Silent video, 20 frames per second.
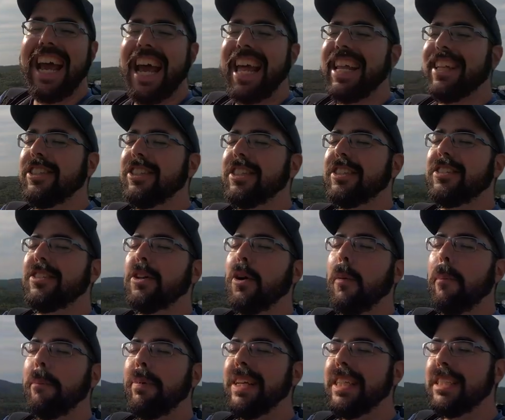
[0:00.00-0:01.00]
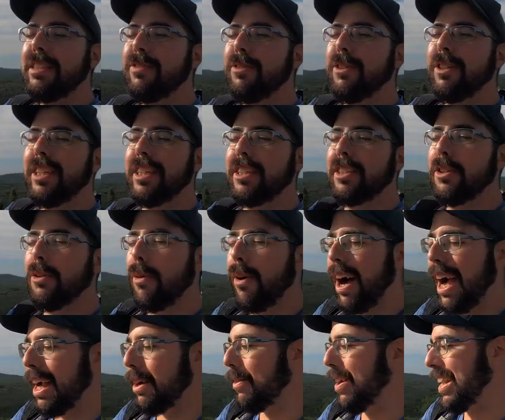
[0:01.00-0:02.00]
and it's just so peaceful and
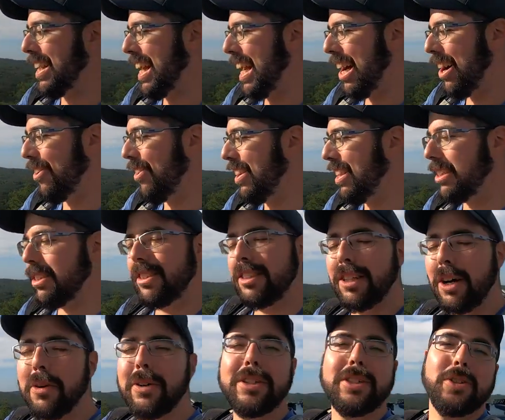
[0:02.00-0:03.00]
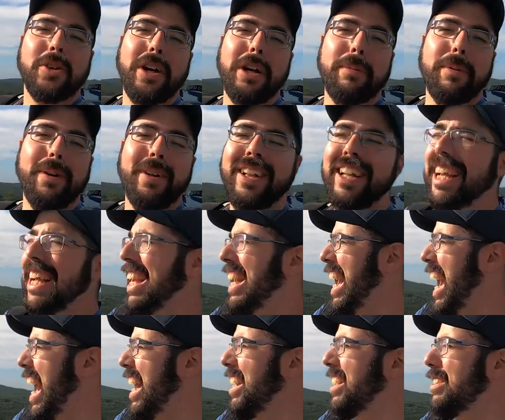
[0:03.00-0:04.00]
quiet right now. It's so enjoyable.
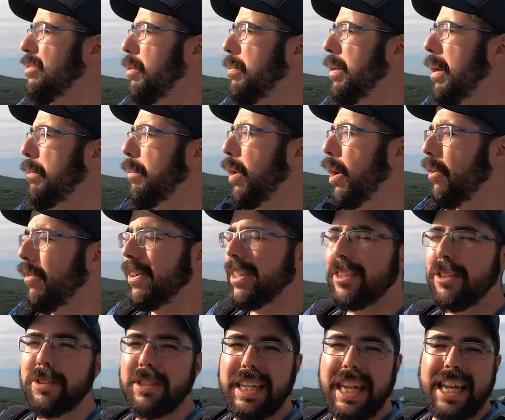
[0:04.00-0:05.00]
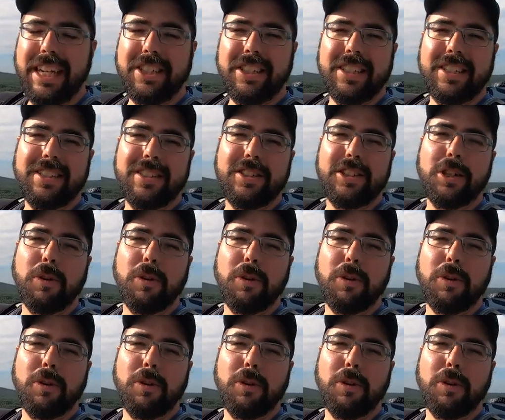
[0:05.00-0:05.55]
And this would be a perfect location